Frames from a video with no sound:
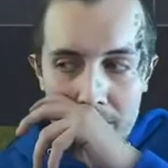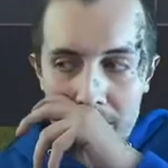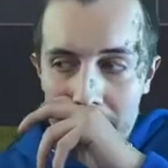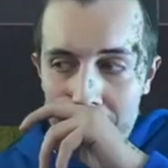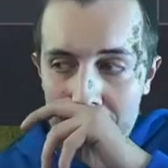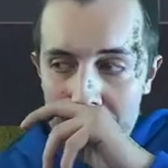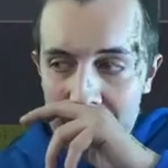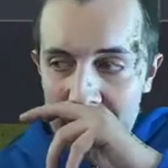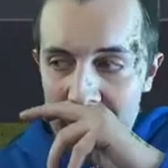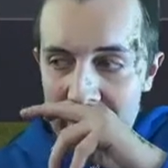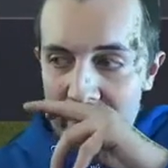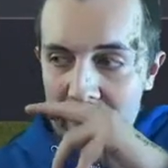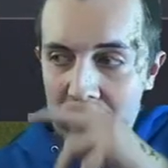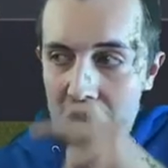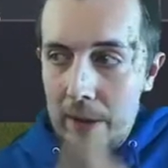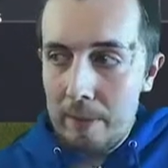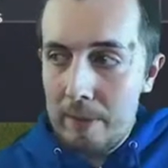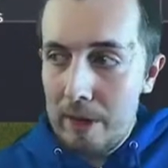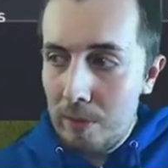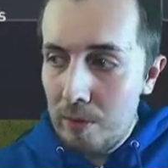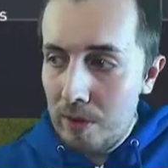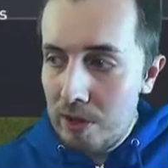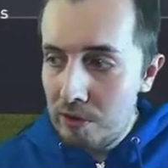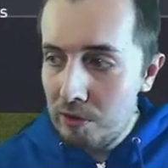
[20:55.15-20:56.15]
I don't even know how
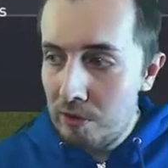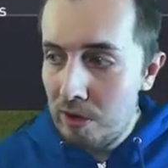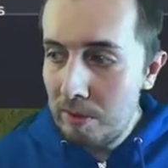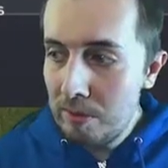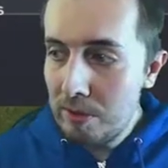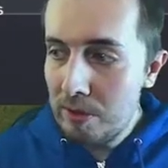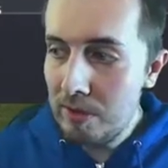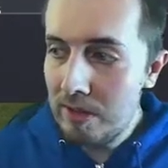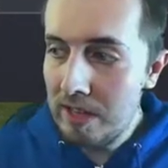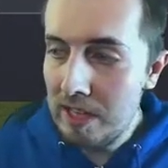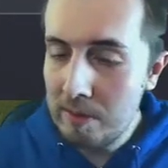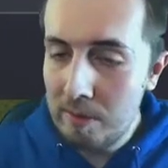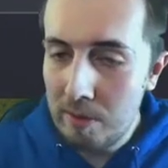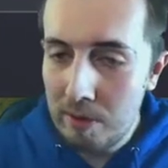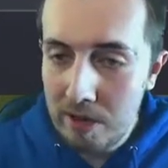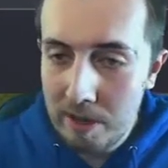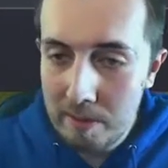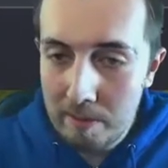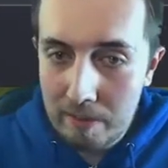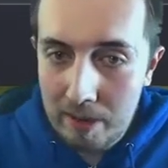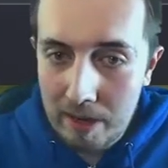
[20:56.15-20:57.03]
many wins we're up to at this point,